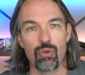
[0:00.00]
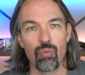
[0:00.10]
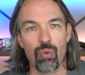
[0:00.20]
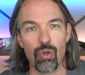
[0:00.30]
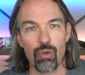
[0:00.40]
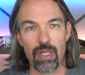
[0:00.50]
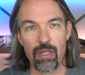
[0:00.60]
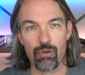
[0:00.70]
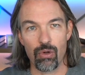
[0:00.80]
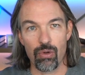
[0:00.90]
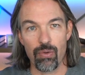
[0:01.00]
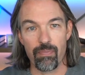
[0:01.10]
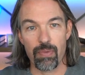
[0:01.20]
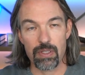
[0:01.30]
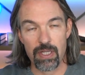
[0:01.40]
we'll either
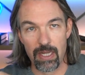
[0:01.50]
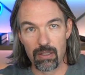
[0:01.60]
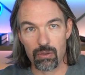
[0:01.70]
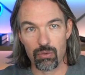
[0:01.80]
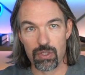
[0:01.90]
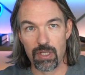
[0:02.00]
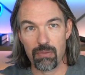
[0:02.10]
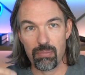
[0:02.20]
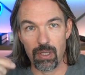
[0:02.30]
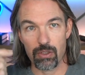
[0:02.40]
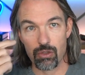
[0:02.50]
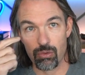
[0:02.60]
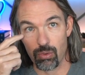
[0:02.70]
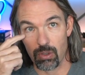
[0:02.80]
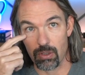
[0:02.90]
take a little skin pinch
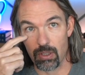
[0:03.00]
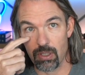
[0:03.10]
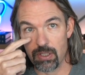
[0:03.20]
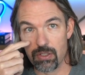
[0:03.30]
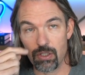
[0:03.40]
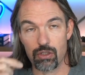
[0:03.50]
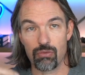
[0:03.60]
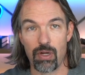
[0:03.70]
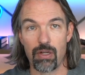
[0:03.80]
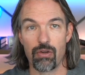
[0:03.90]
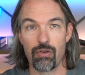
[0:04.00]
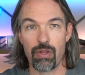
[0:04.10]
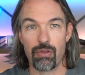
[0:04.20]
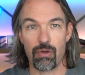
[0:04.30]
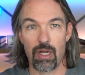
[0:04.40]
through a little incision right
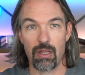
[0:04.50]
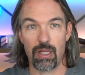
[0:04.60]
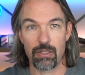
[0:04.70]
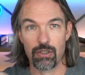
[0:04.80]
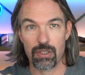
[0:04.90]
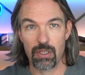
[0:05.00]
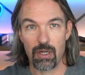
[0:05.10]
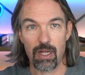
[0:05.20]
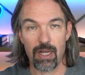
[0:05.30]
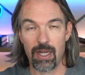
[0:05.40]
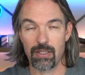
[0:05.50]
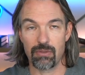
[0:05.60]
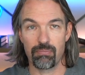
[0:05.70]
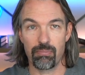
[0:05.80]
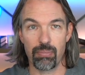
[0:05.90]
underneath your eyelashes that
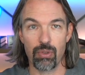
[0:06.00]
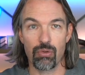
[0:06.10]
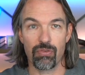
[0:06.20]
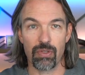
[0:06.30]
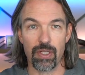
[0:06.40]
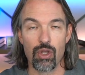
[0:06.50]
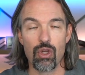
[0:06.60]
hides beautifully,